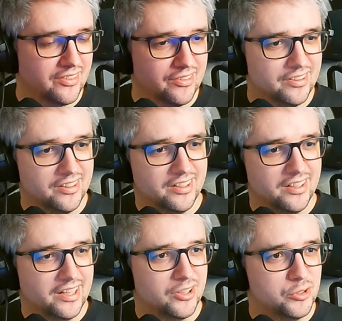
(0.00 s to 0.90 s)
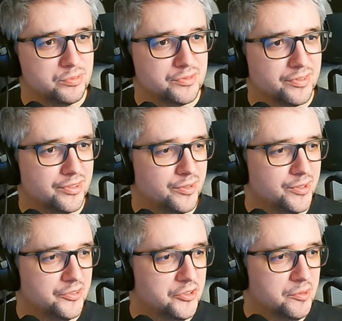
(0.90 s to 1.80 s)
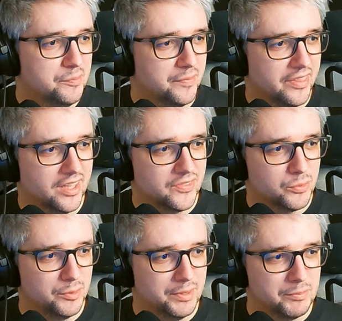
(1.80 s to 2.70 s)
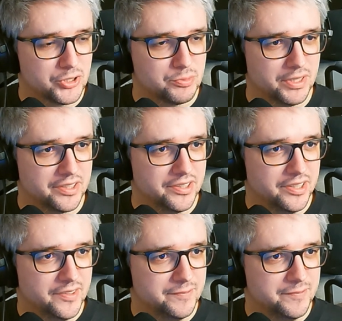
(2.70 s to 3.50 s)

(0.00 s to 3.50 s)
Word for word: Uh, I hope over the long term this will be much better.